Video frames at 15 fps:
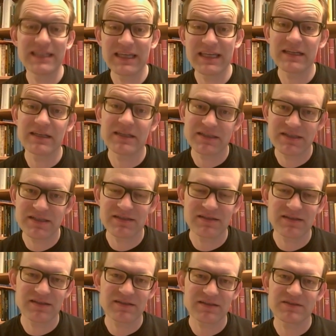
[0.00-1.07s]
in English
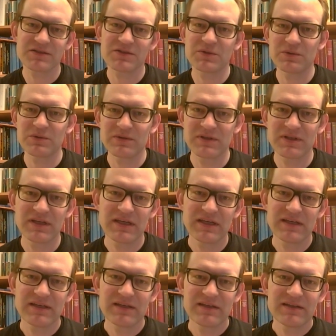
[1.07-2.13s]
soon.
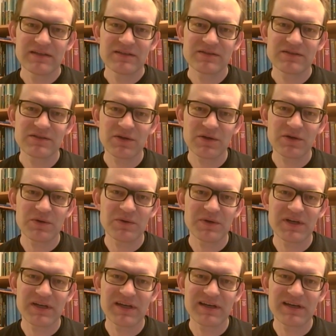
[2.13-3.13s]
So